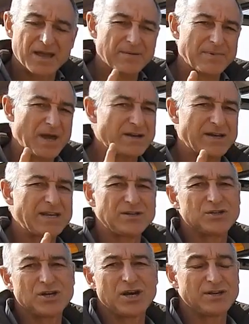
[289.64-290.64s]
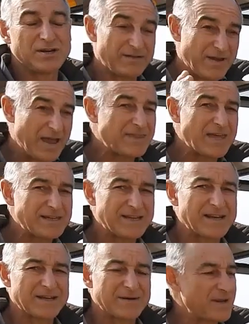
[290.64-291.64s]
I'm now going to show you, I've had that
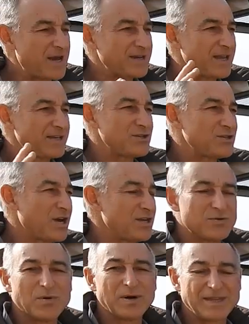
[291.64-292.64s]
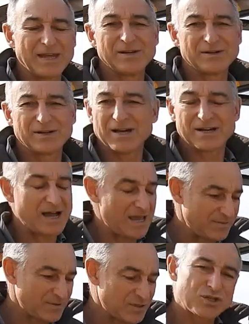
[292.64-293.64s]
done, I'm now going to show you what they look like. I
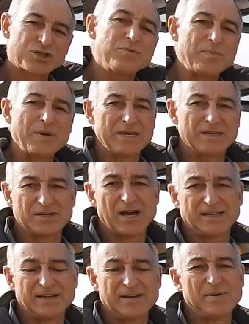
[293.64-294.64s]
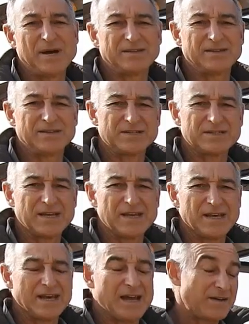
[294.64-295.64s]
am super excited about this.
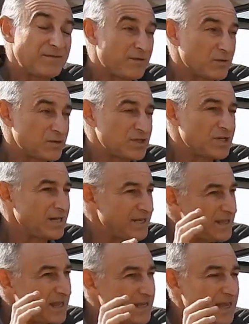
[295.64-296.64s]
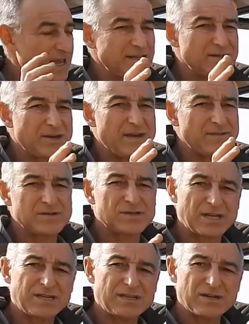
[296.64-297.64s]
Unfortunately, they're going to have to
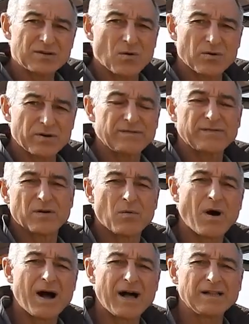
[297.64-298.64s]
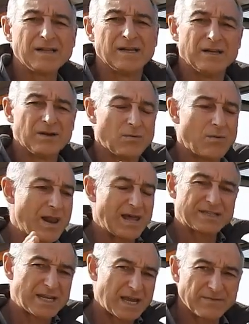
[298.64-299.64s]
sit in the corner for a while while
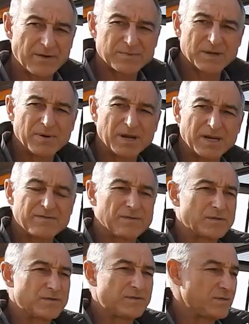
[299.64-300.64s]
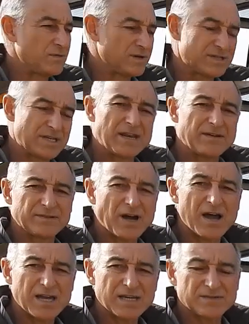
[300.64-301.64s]
I save up money for a set of
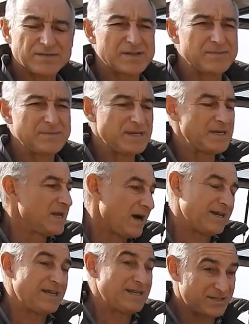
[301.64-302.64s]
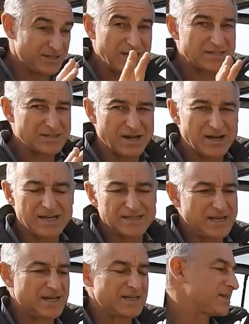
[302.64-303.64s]
tires for them. I need 6
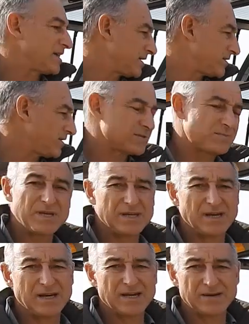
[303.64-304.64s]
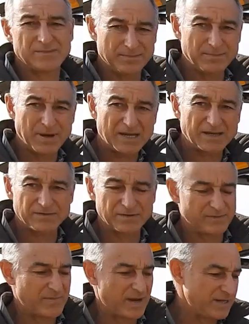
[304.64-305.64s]
tires, and it's going to cost me a bucket
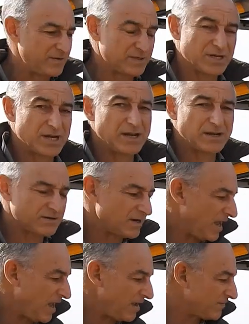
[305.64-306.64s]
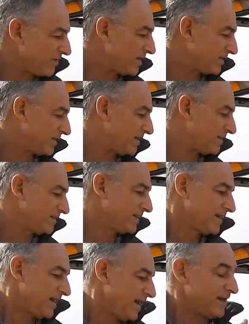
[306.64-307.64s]
full of money, which I don't have right now,
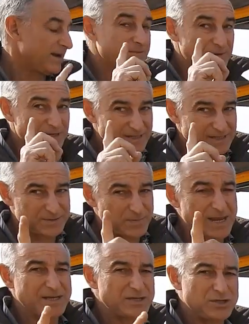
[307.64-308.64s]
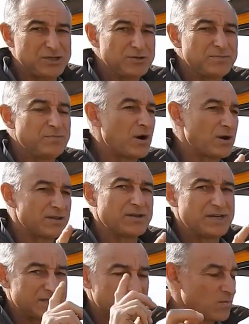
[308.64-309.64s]
and I will explain to you part of the
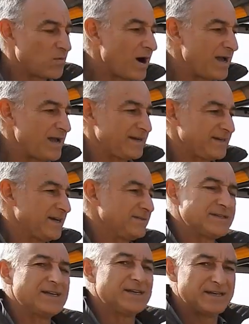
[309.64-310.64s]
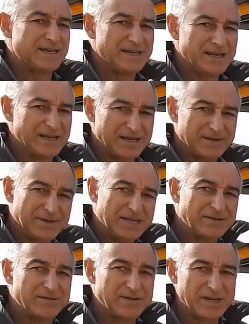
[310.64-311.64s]
reason why I don't
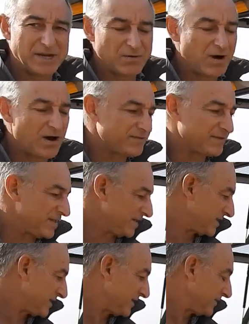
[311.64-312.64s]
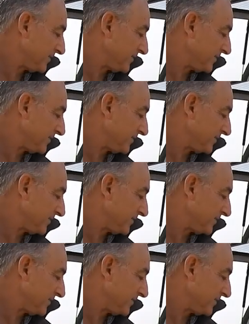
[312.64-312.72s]
in the video after this.